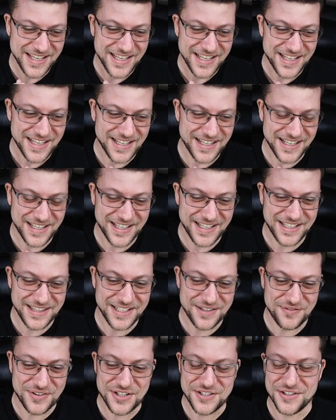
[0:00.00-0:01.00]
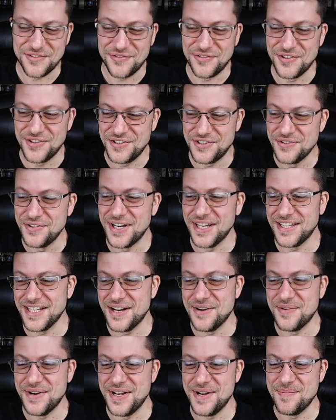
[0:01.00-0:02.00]
adventure for doing it
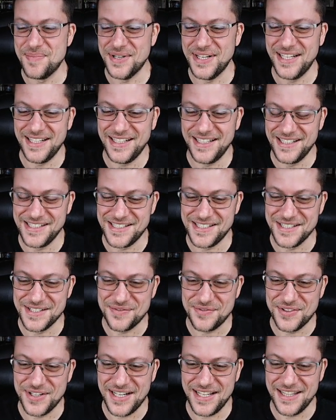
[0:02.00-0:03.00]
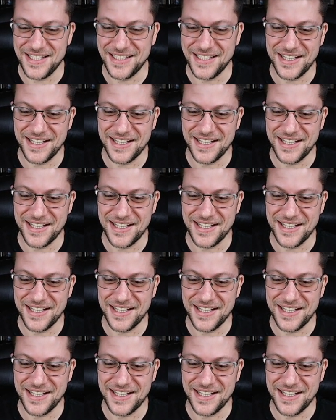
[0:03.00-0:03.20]
that way, but it's just funny that,